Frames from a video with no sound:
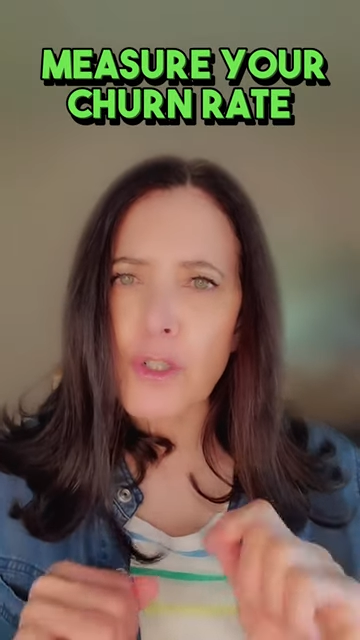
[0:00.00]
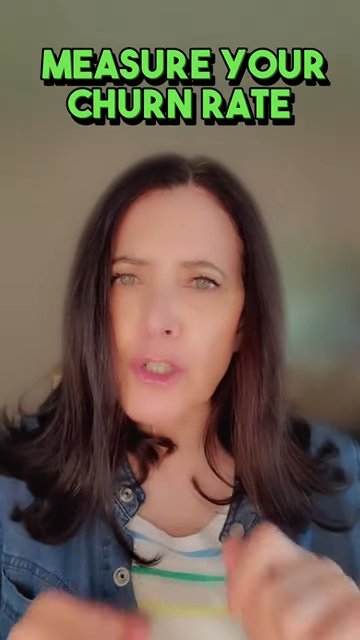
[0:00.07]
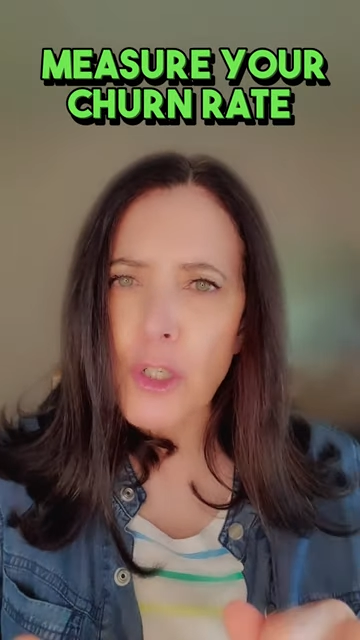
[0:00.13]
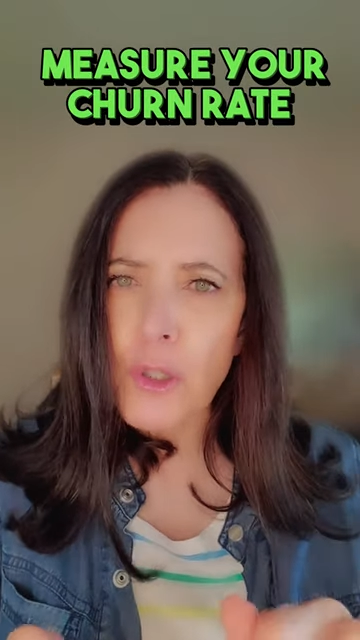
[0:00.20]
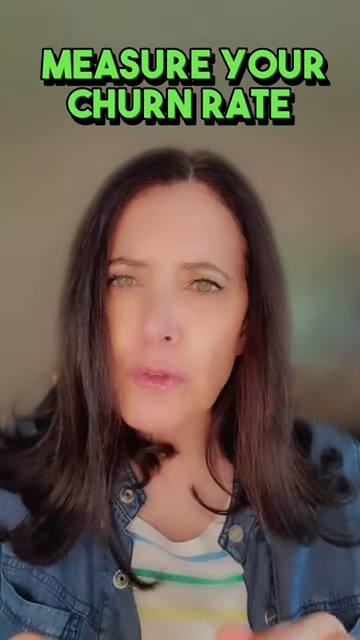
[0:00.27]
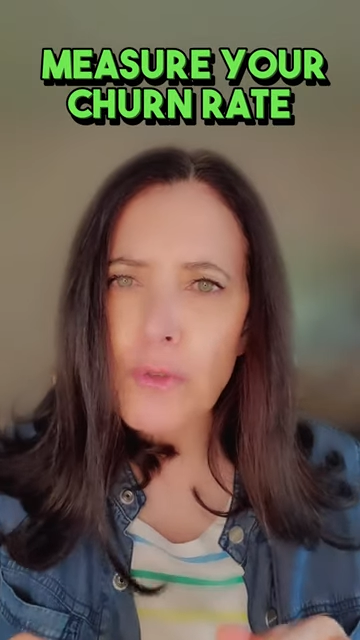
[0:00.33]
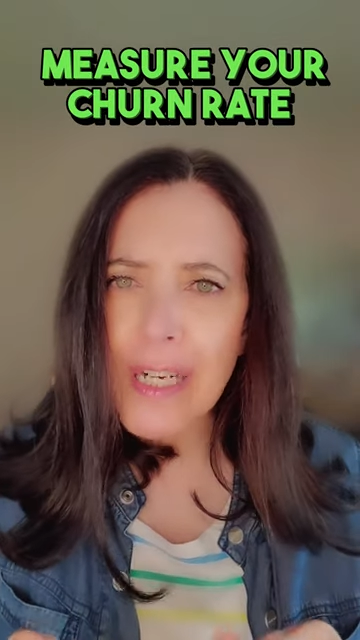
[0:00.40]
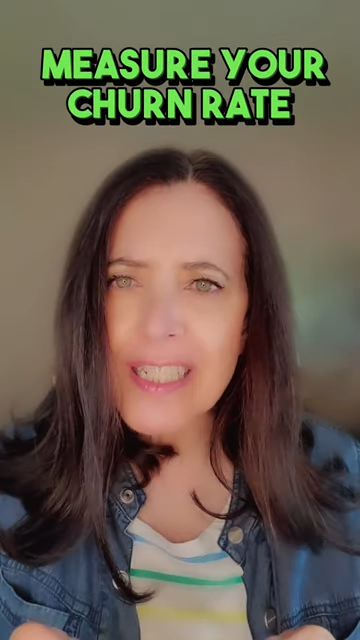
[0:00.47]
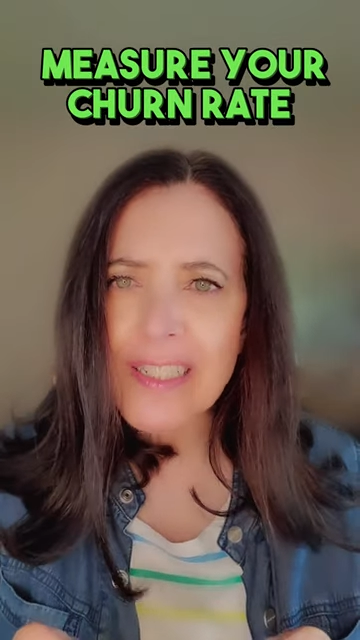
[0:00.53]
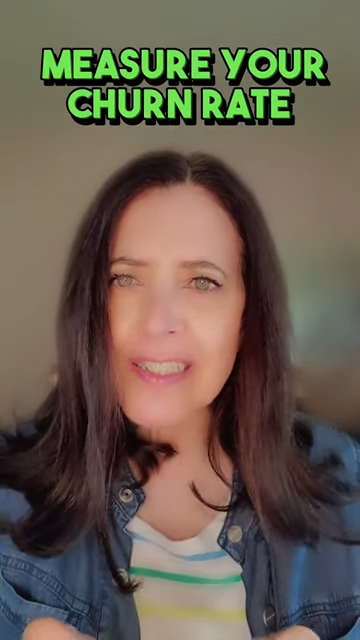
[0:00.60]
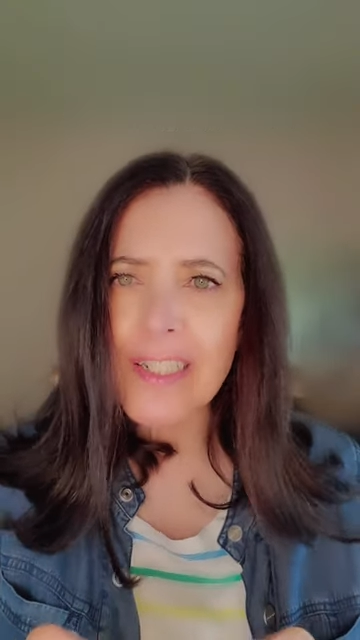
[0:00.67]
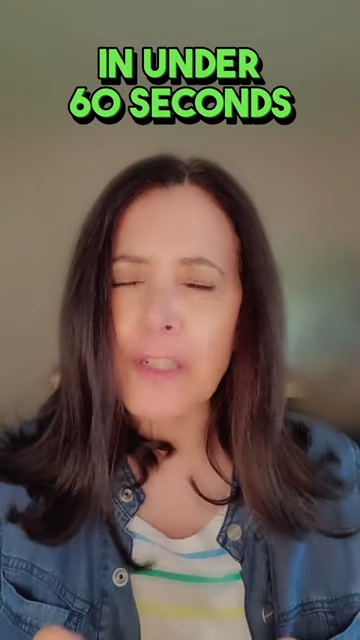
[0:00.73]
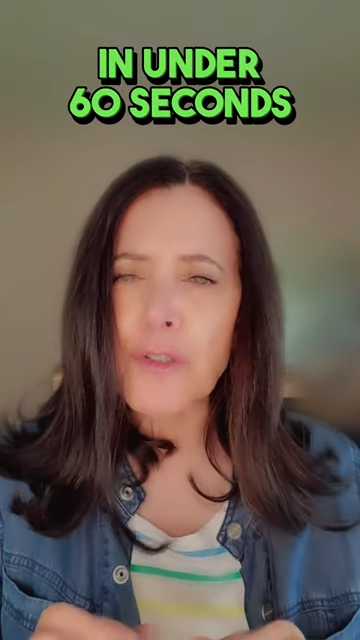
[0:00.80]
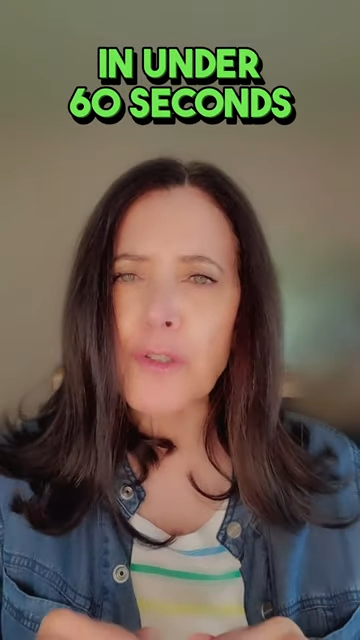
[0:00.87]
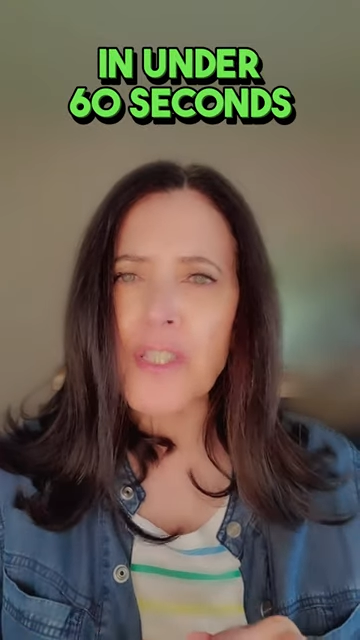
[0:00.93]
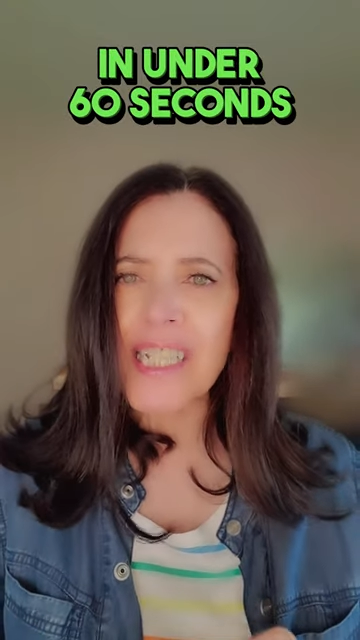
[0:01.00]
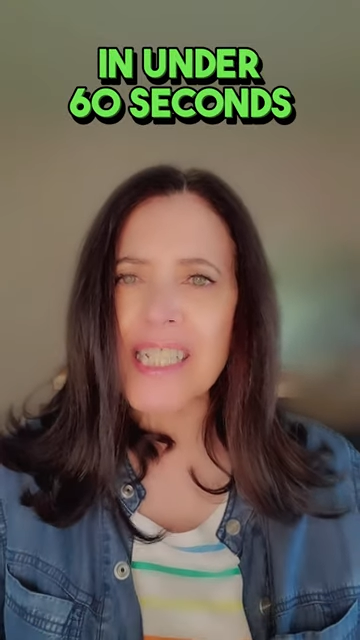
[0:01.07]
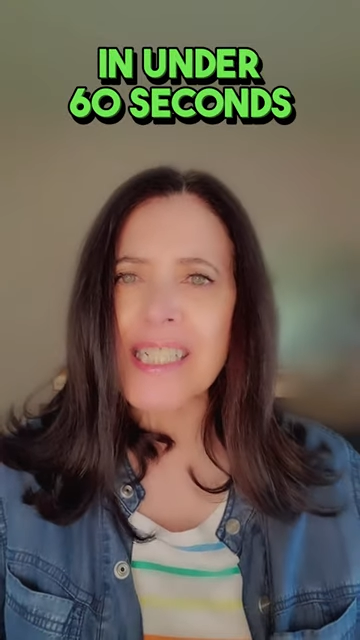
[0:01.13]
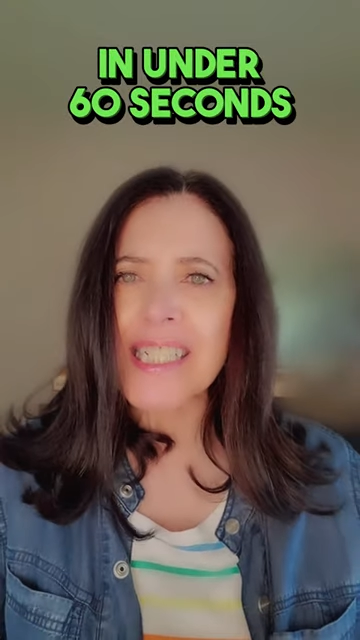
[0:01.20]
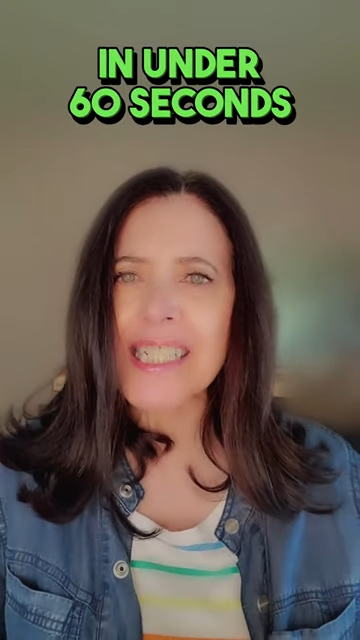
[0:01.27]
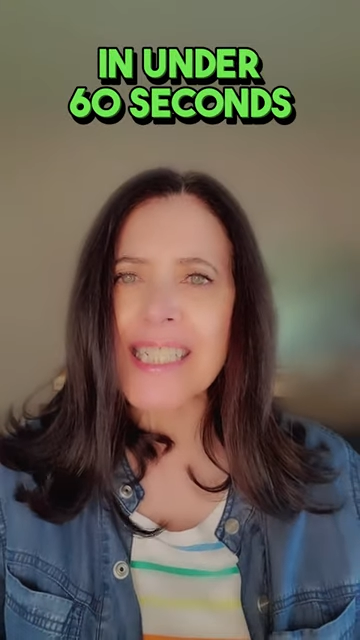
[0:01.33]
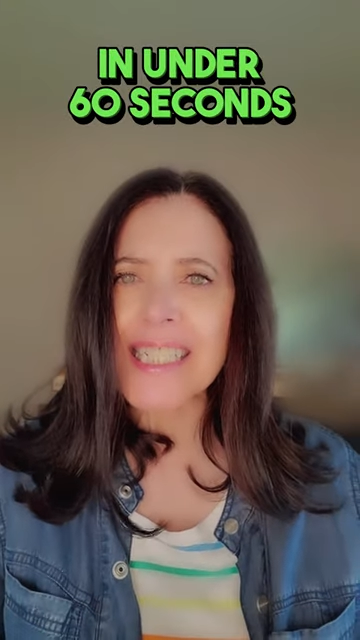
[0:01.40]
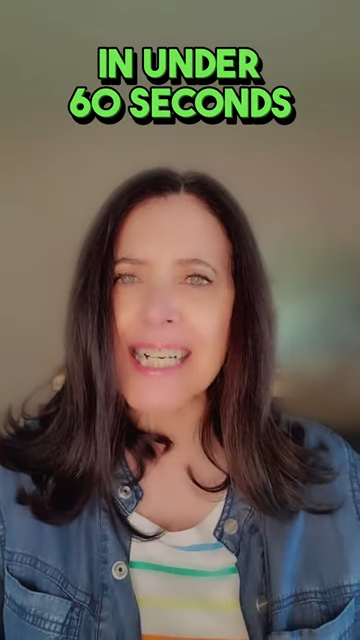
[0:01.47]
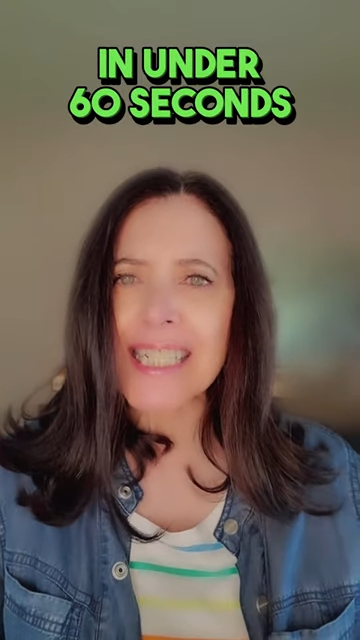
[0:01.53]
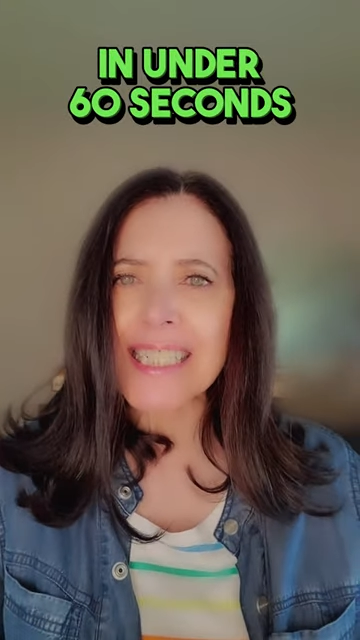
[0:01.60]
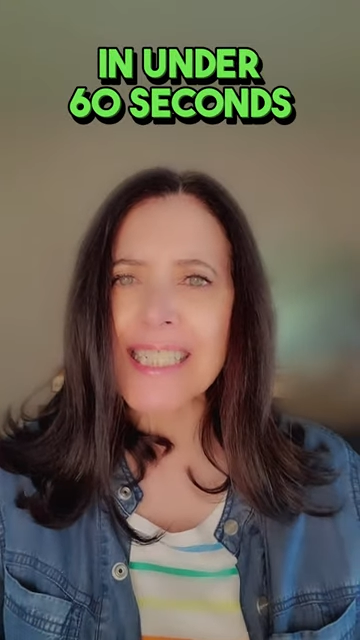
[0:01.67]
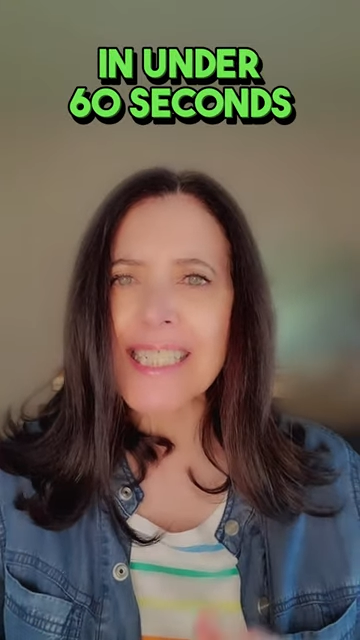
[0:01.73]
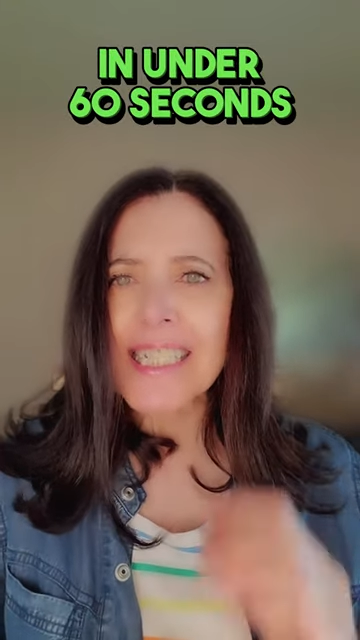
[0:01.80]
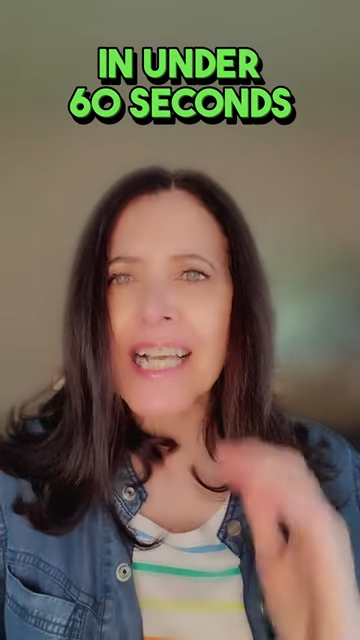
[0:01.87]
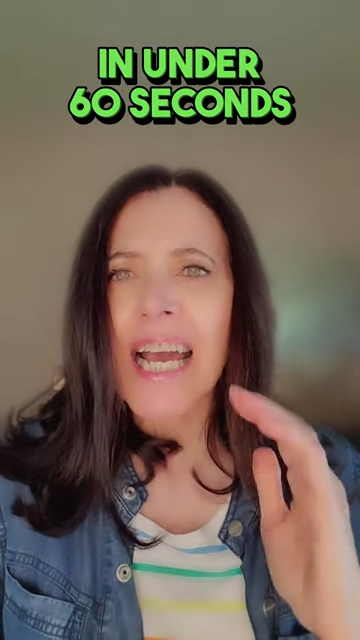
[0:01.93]
churn rate in under sixty
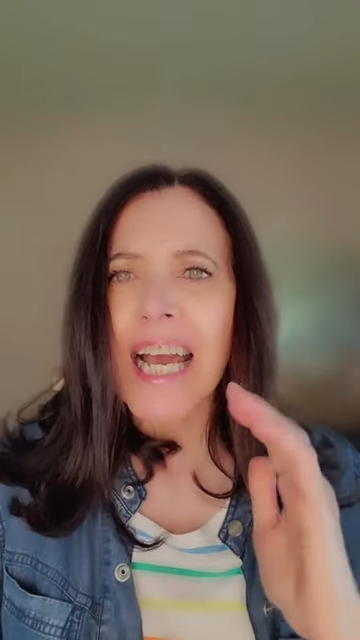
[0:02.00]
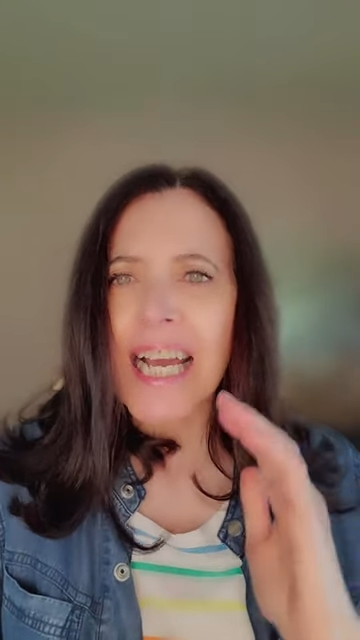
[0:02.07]
seconds